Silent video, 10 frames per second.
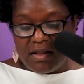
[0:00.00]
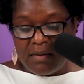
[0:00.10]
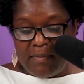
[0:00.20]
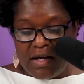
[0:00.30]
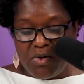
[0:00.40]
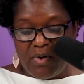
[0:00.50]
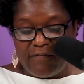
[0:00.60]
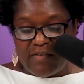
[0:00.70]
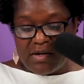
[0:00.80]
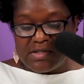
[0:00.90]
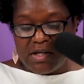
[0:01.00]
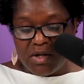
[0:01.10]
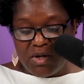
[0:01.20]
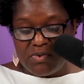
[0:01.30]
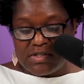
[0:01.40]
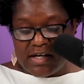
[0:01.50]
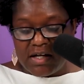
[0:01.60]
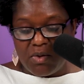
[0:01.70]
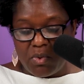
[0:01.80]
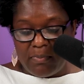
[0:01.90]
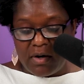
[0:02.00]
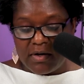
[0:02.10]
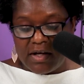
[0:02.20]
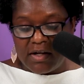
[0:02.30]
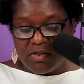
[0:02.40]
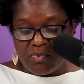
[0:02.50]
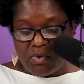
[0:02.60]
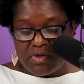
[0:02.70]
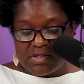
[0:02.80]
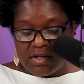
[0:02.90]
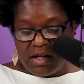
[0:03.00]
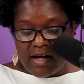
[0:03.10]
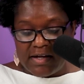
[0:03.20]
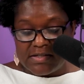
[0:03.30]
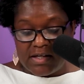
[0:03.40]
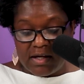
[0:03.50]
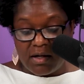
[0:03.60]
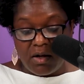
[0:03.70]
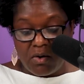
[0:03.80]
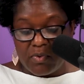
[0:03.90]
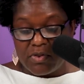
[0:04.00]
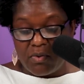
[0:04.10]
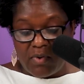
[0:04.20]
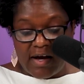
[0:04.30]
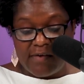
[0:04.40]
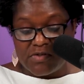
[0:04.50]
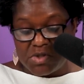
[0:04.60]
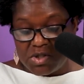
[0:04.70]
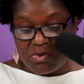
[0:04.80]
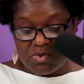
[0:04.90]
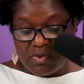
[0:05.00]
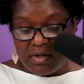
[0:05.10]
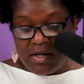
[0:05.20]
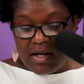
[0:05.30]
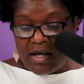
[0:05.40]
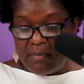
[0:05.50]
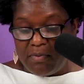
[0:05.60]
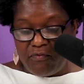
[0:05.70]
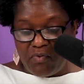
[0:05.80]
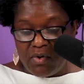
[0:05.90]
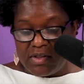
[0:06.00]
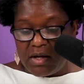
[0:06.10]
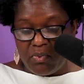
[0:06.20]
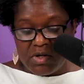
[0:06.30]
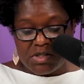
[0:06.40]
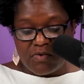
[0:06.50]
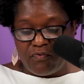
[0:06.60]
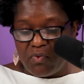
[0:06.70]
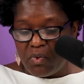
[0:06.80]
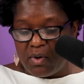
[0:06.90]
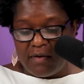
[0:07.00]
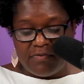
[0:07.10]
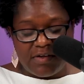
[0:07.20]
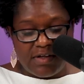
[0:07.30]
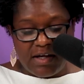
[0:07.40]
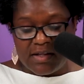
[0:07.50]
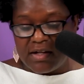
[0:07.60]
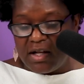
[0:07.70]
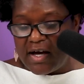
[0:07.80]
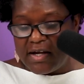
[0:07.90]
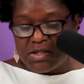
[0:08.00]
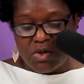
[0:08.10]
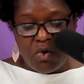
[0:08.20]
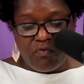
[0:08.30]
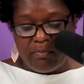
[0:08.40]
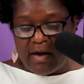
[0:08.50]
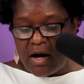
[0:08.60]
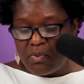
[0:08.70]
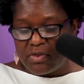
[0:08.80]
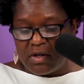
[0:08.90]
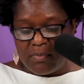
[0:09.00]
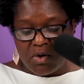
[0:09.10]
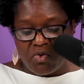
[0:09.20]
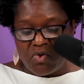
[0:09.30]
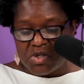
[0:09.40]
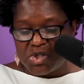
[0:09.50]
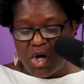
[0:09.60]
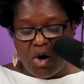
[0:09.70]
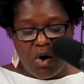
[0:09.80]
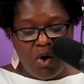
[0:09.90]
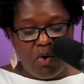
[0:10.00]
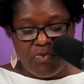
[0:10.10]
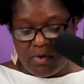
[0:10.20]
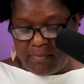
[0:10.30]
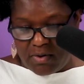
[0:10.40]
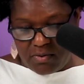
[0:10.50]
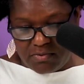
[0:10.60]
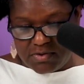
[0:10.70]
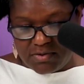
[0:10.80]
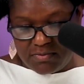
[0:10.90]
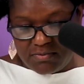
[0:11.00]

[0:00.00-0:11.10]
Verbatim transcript: The men who had falsely accused Daniel were brought in and thrown into the lion's den along with their wives and children. And before they reached the floor of the den, the lions overpowered them and crushed all their bones.